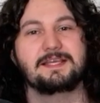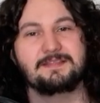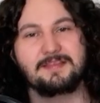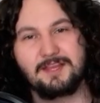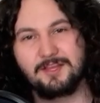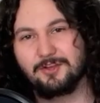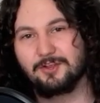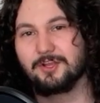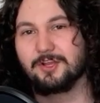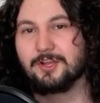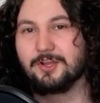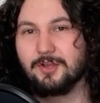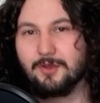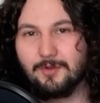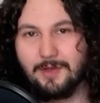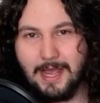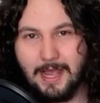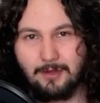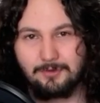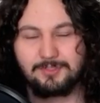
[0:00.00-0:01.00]
and then you're going to
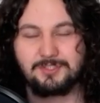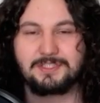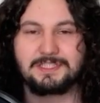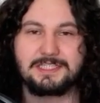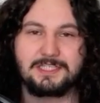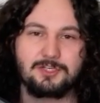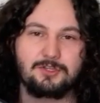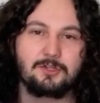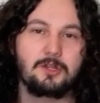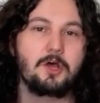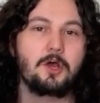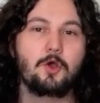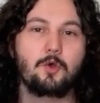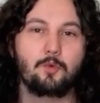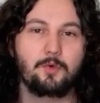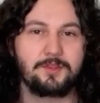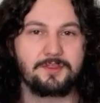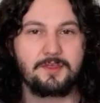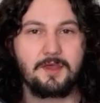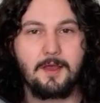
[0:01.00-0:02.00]
know how to deal
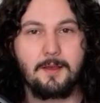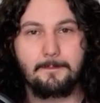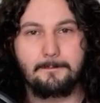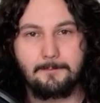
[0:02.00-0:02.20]
with